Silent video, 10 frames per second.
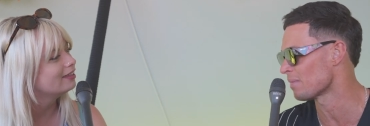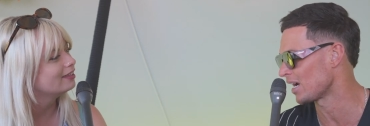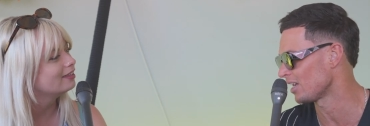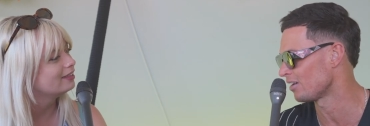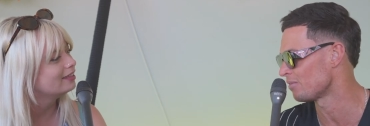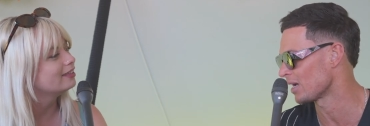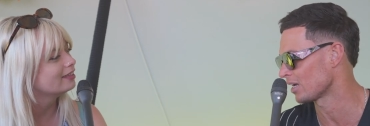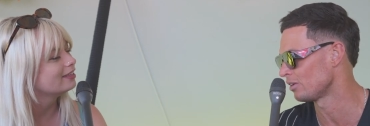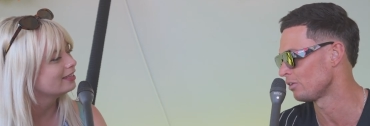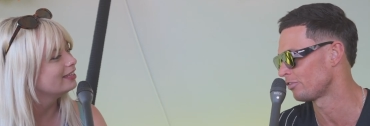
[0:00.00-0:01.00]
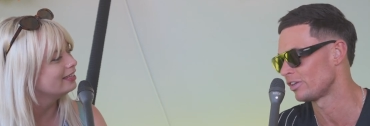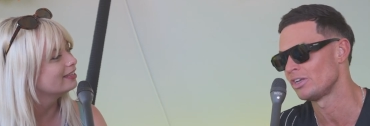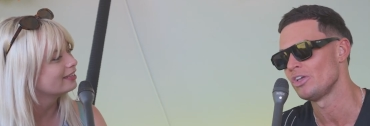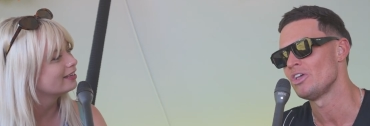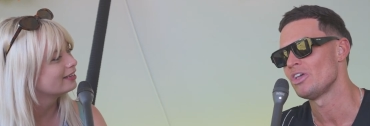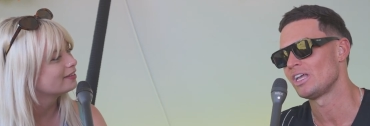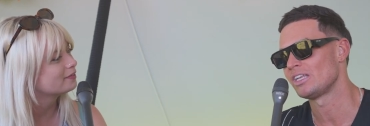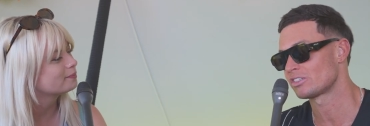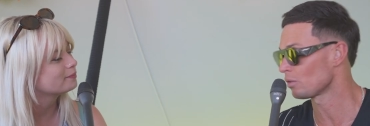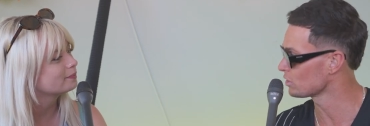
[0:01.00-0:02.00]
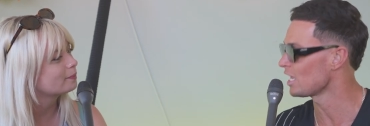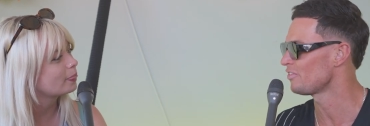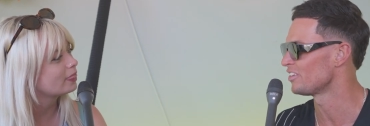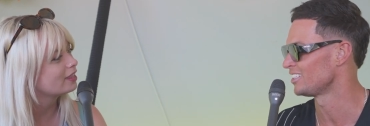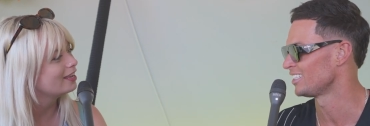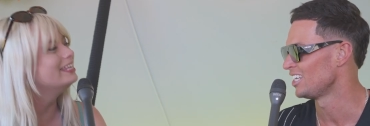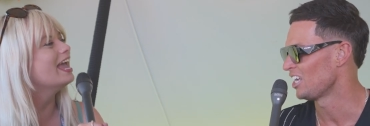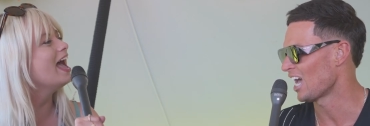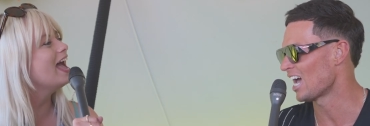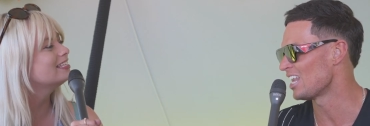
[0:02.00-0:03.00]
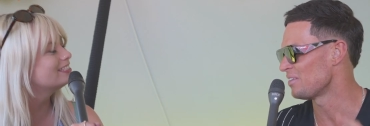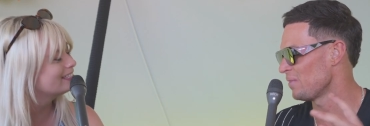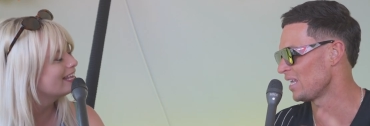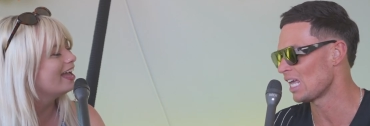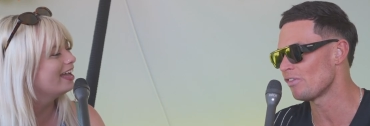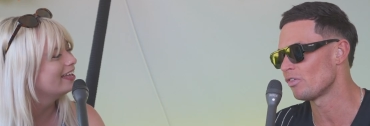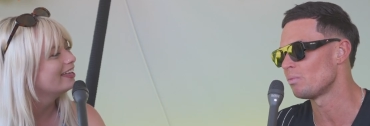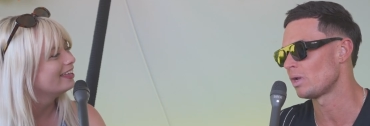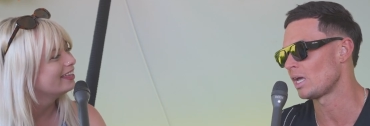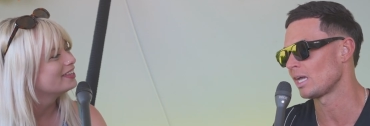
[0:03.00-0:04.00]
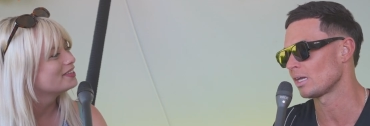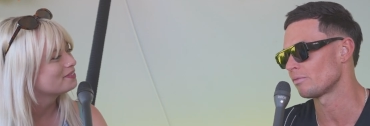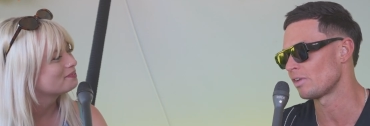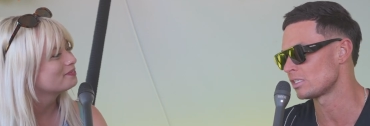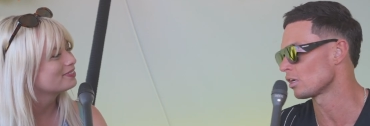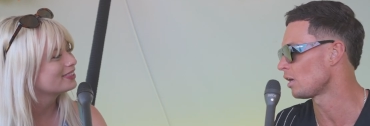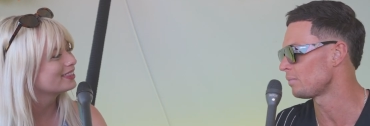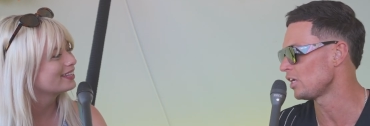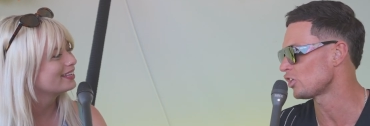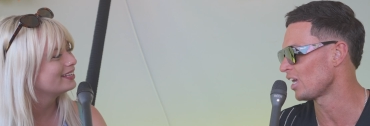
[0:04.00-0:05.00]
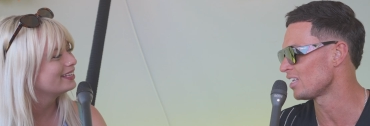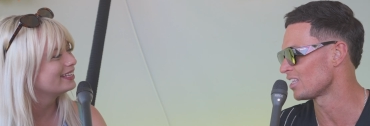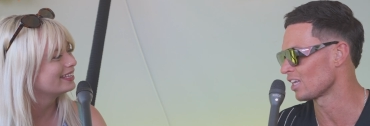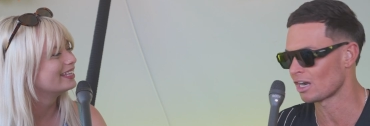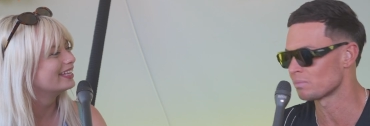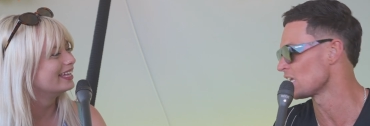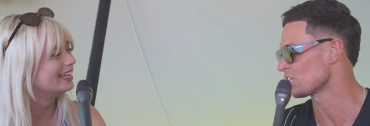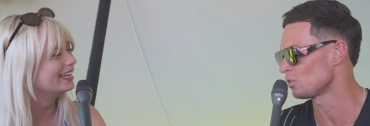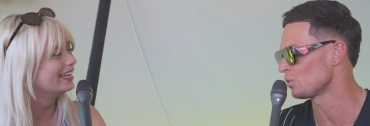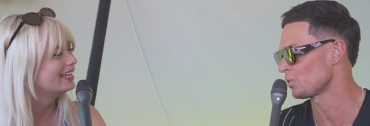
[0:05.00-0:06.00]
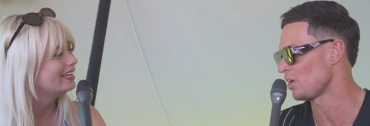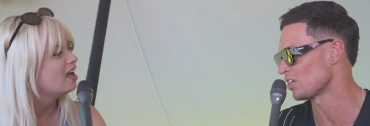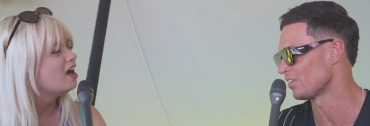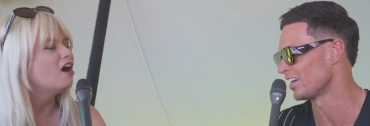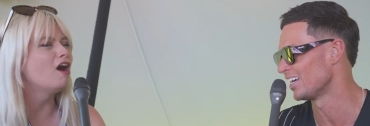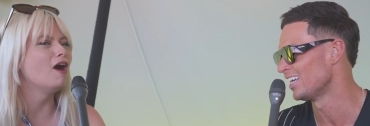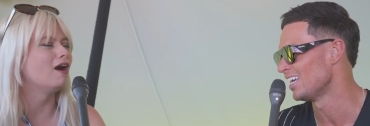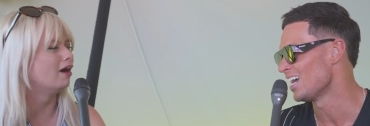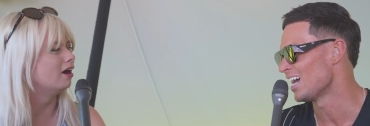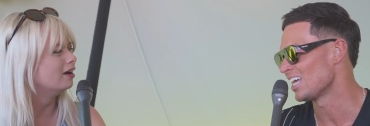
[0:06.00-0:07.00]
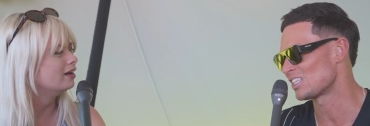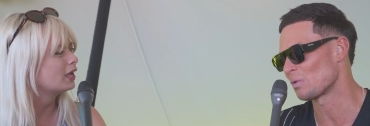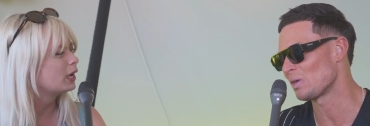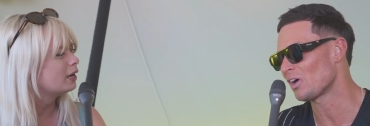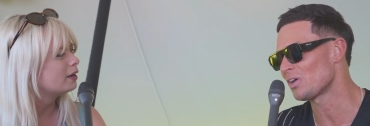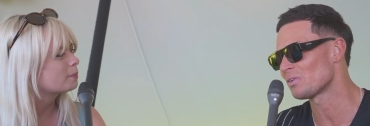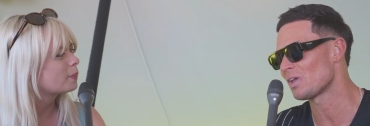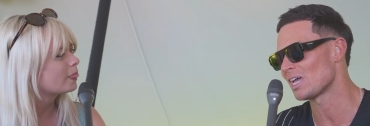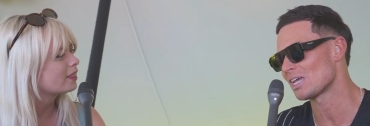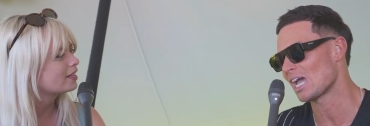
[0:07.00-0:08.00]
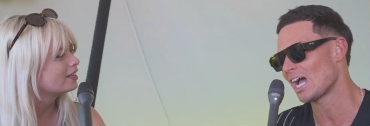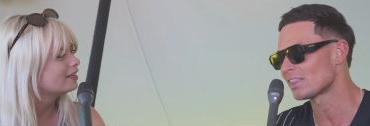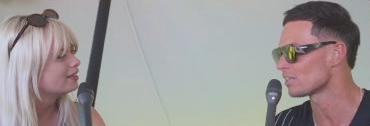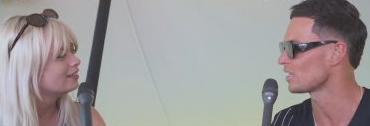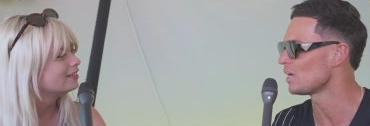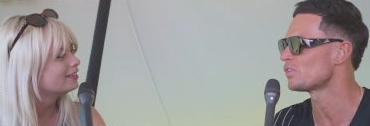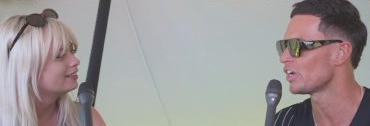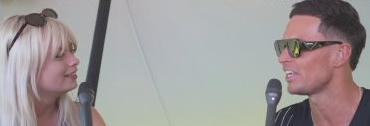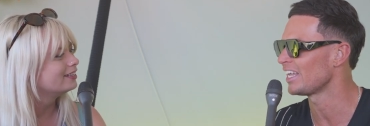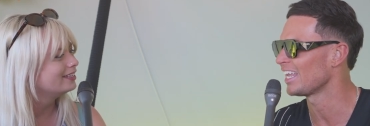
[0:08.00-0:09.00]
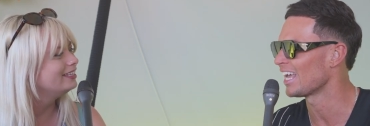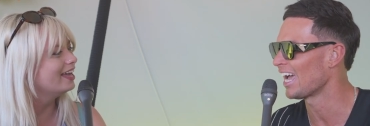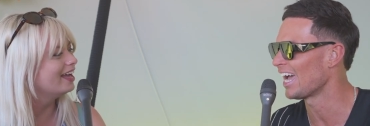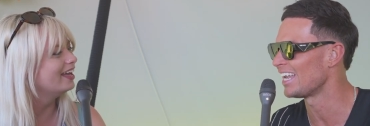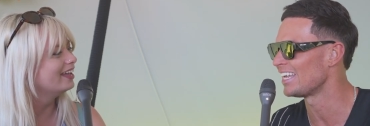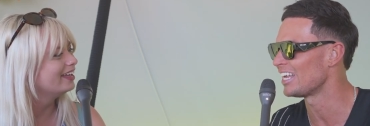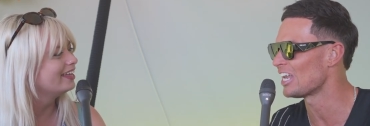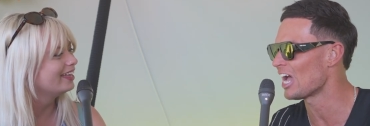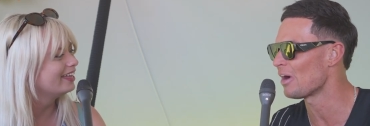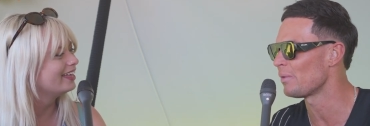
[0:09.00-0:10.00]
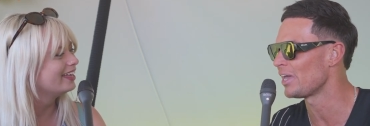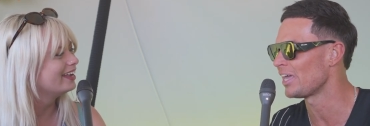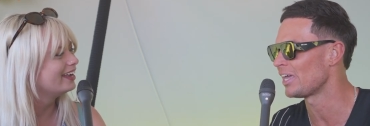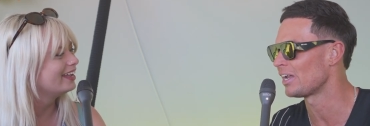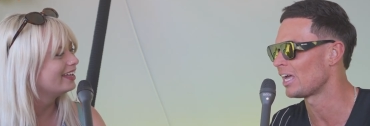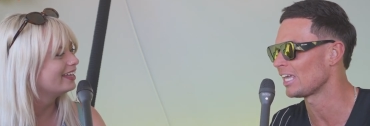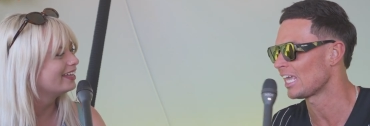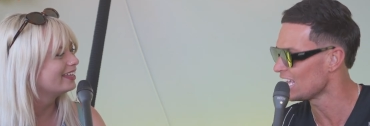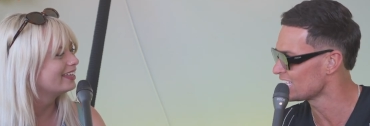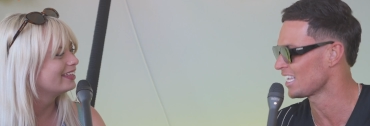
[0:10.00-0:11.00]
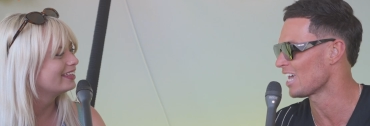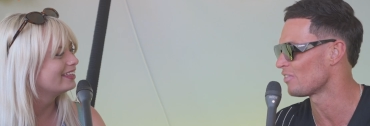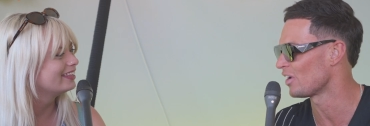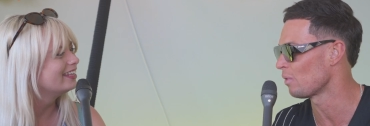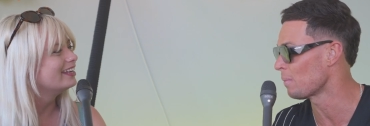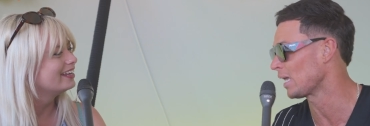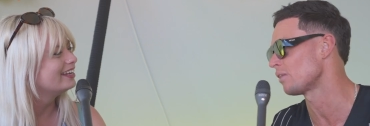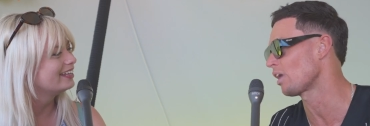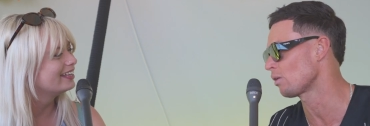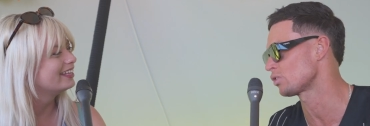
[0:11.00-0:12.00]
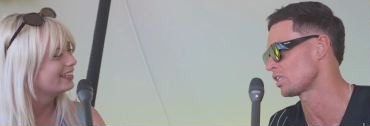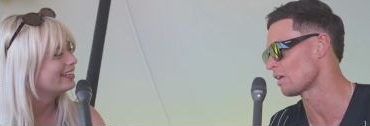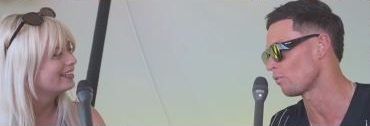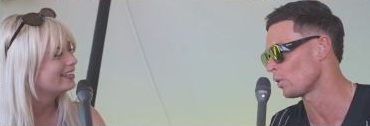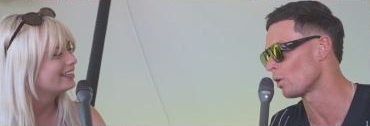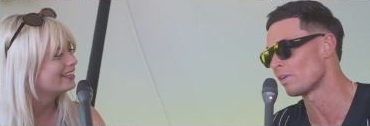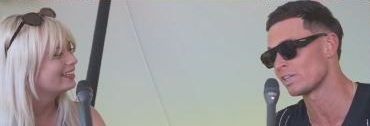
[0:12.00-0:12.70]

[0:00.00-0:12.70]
Speaker 1: Amalia, and Magaluf. And so was Nathan. Yes, and me and Nathan were like resident club DJs at the clubs next door to each other. Aww. So we kind of like had the same journey. Yeah. And now we're like here together. We're making records together. We've got